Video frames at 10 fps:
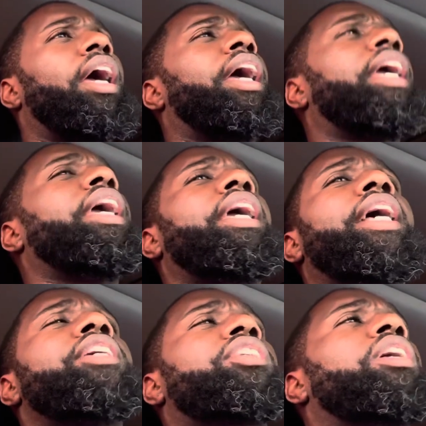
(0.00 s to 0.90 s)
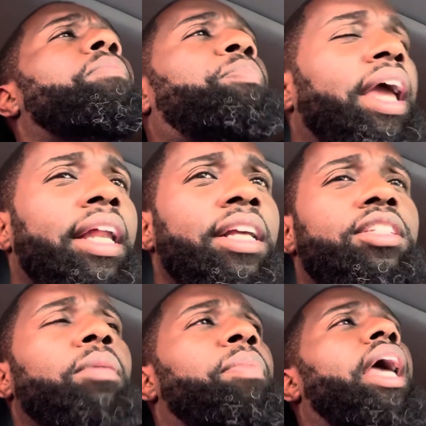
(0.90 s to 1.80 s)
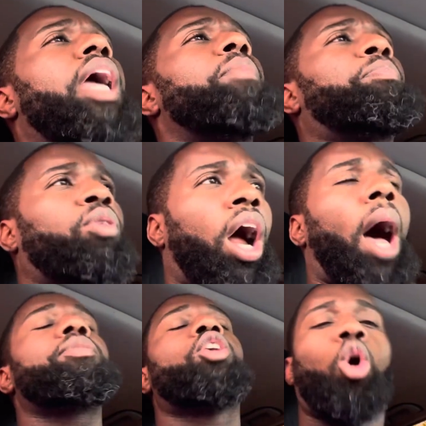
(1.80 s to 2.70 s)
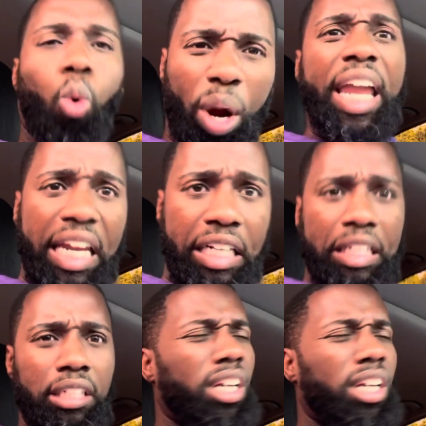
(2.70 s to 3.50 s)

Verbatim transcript: He is competing to be a prom queen.